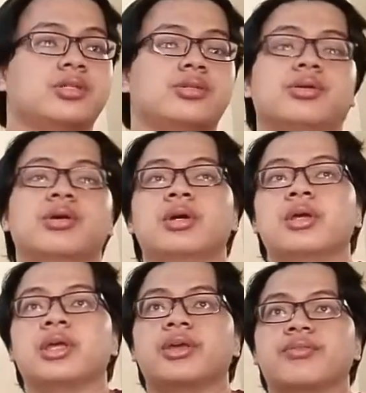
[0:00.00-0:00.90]
So
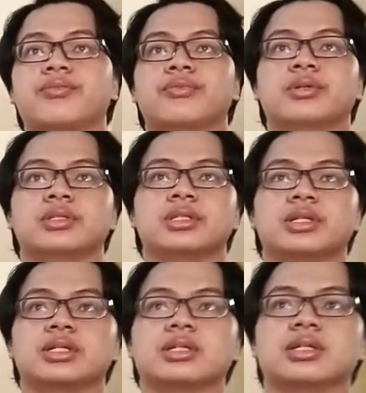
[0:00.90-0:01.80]
if
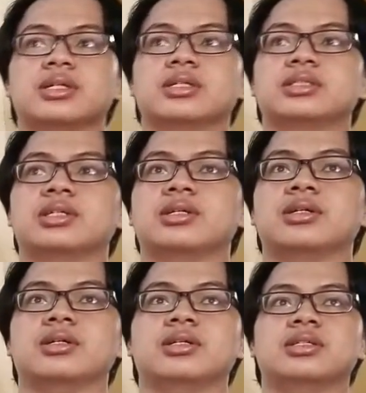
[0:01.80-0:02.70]
the
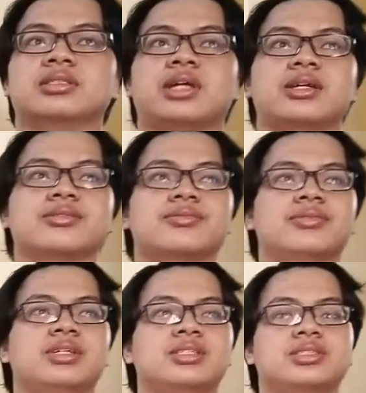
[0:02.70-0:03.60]
size
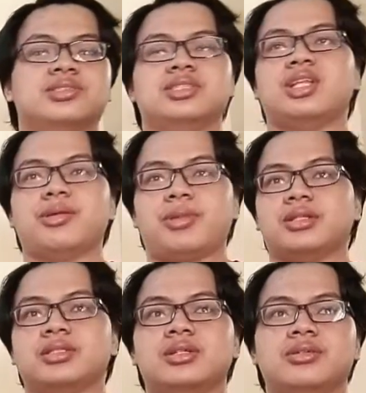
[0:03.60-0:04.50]
is 3 cm,